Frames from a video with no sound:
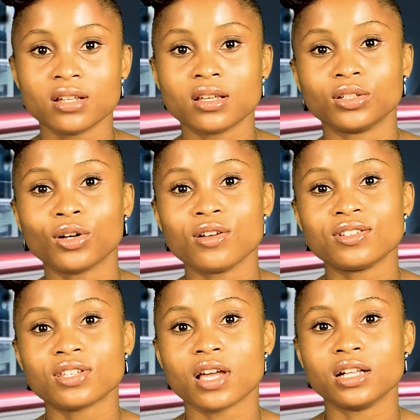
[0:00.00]
that the
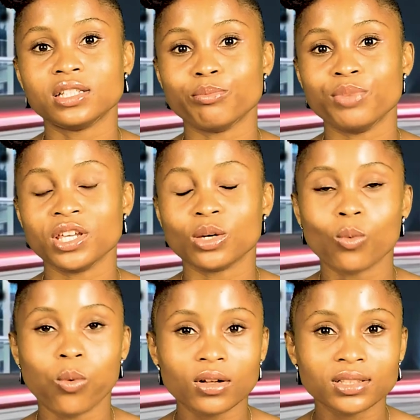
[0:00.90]
concert be,
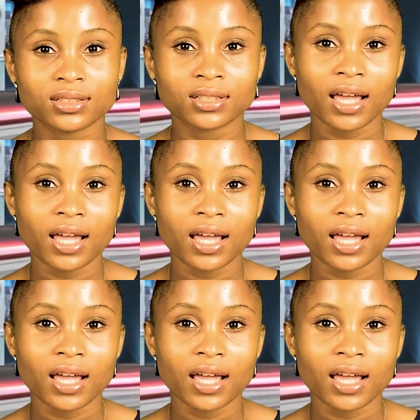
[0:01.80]
quote,